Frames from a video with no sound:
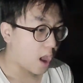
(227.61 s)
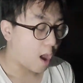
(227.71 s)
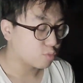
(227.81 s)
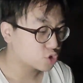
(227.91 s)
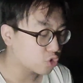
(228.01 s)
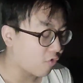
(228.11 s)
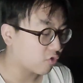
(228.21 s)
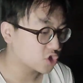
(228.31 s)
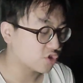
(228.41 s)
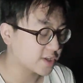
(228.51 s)
I'm so
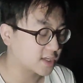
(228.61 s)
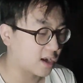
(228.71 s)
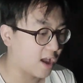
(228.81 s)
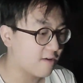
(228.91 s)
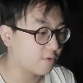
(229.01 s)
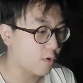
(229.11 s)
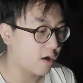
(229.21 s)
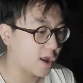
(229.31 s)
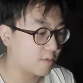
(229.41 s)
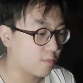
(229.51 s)
frustrated at life and where
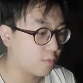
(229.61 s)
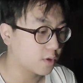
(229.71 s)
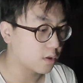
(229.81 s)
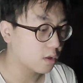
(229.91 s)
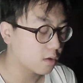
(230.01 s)
I am at the moment